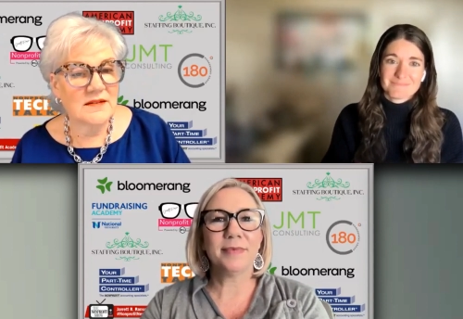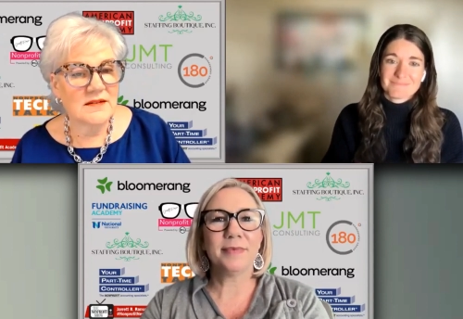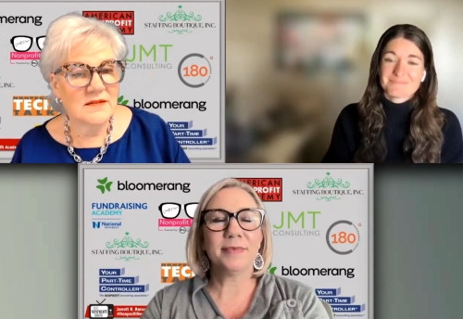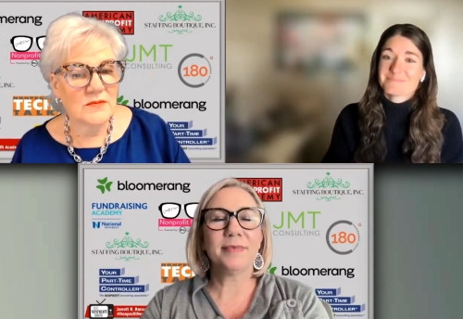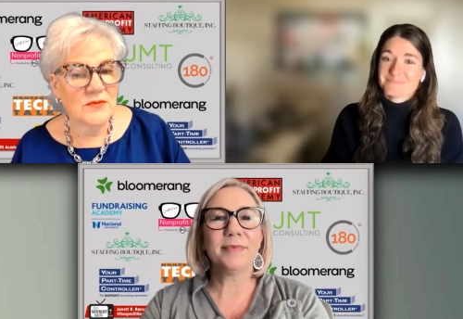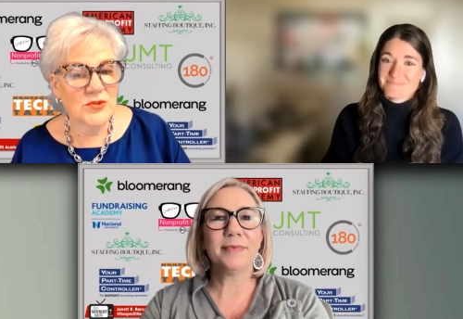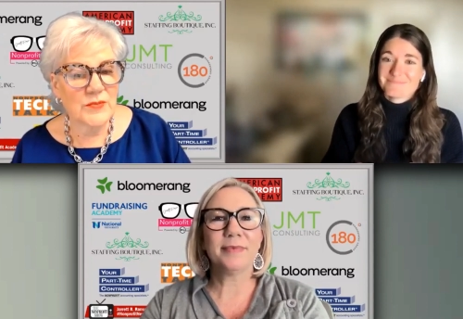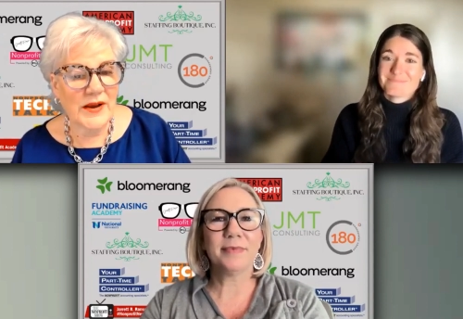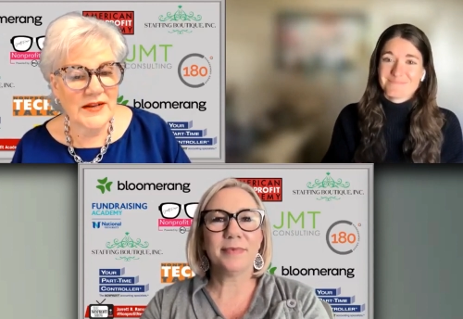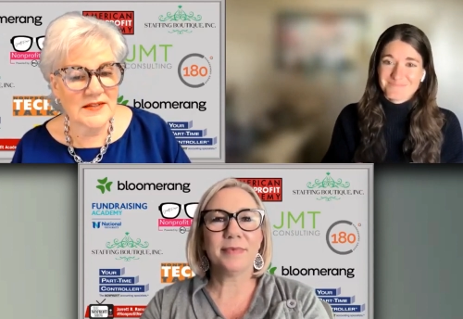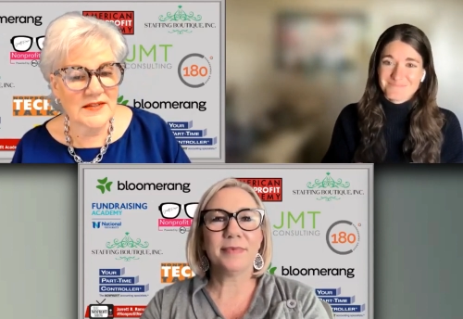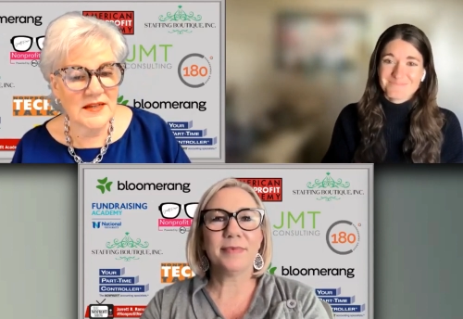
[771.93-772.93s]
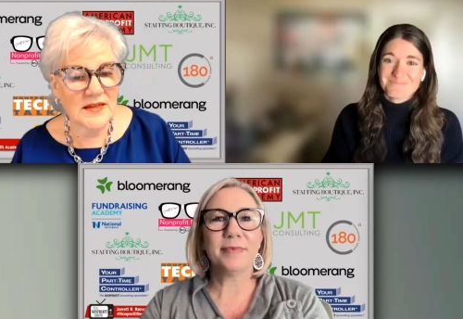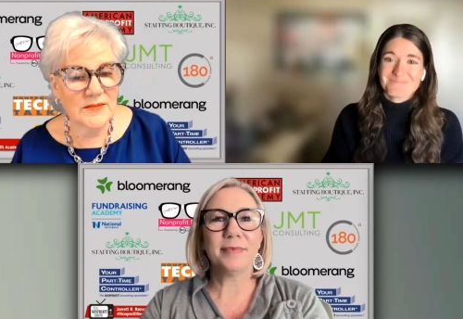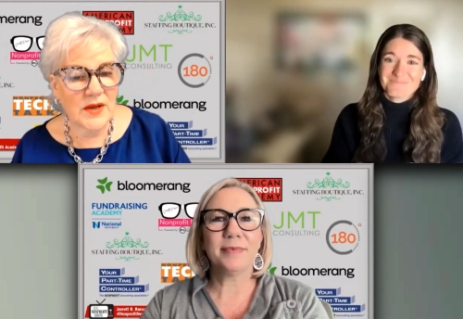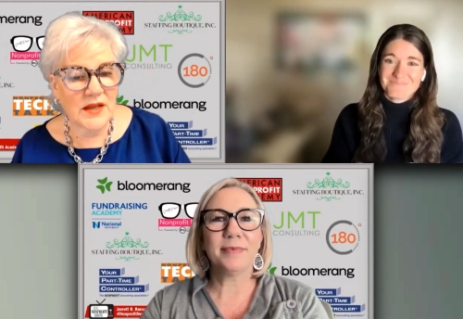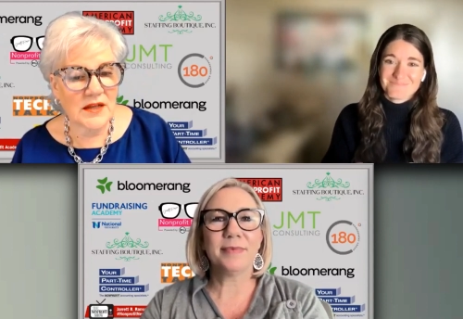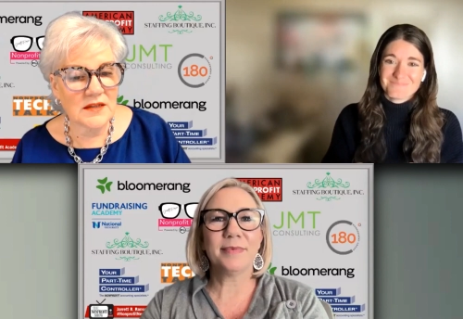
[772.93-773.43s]
Speaker 1: which might mm-hmm. seem
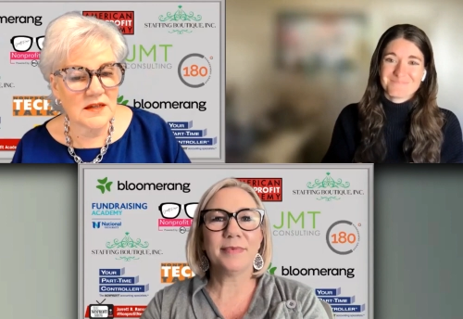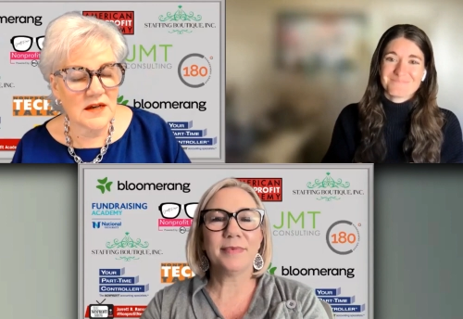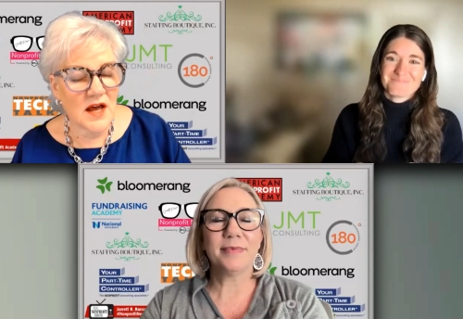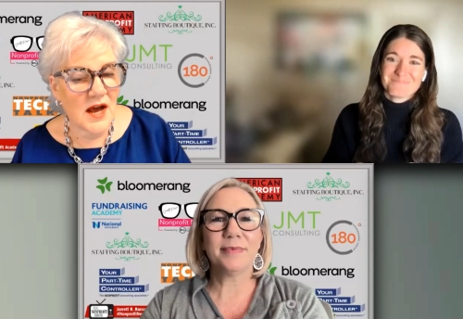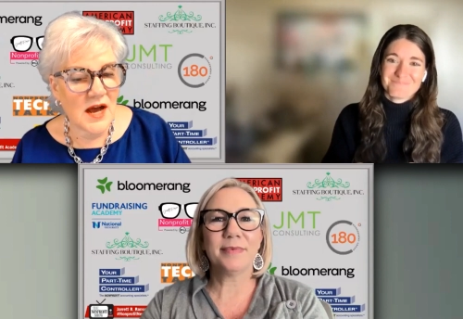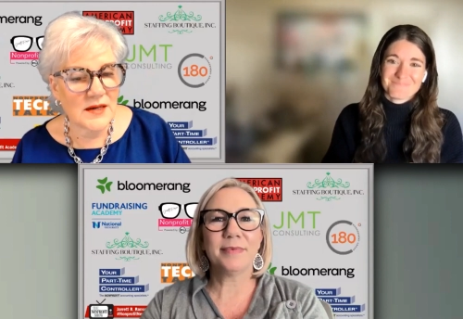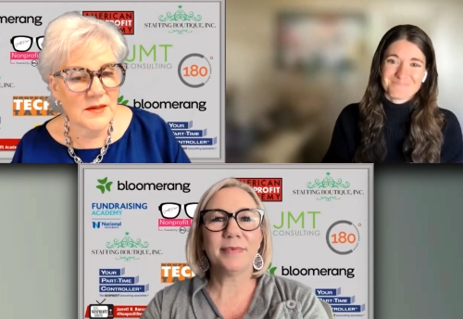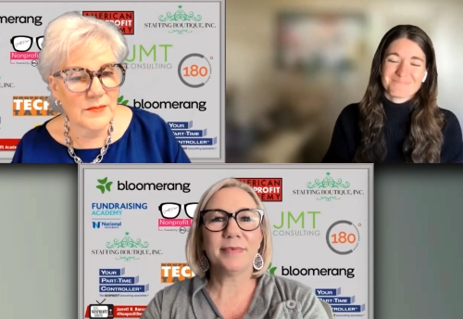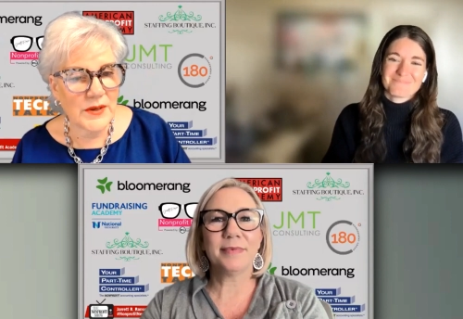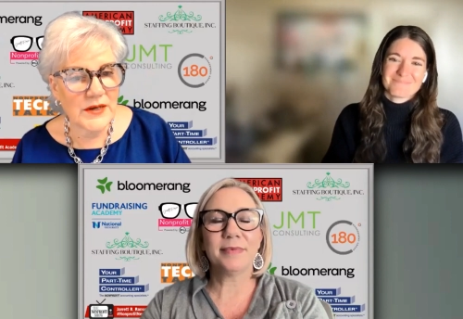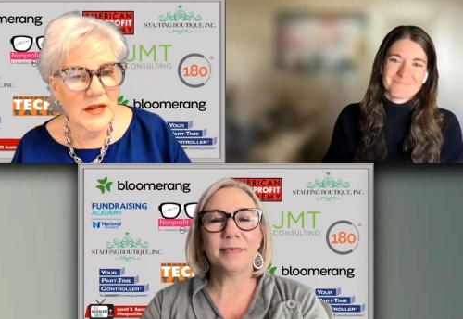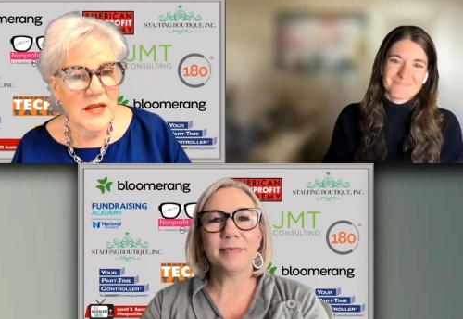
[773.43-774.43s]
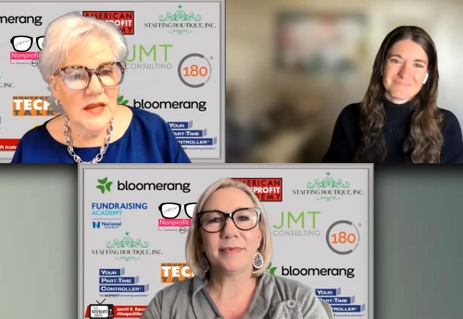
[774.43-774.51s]
like a little odd, but